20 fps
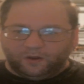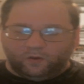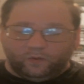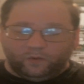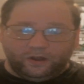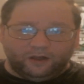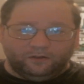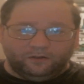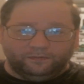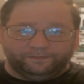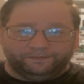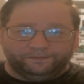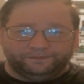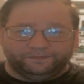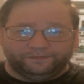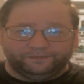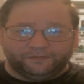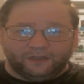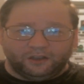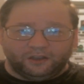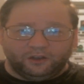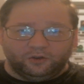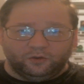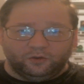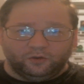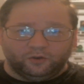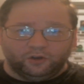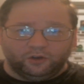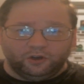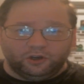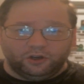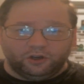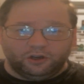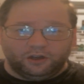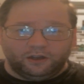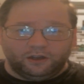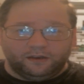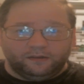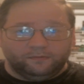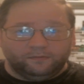Well, you
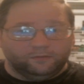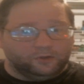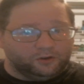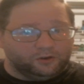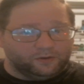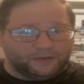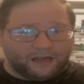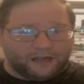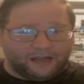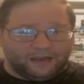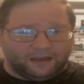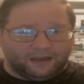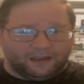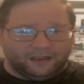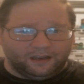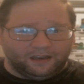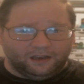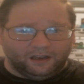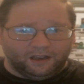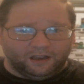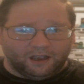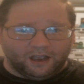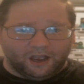could do as I did